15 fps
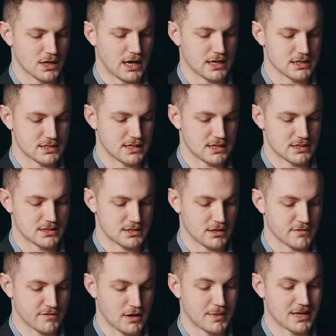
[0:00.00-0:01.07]
has set
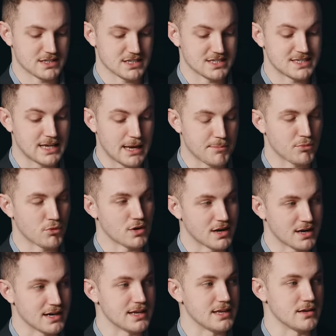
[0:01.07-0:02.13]
itself up as a separate
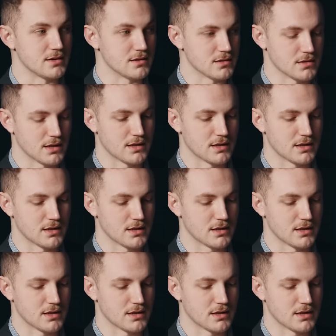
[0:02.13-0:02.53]
legal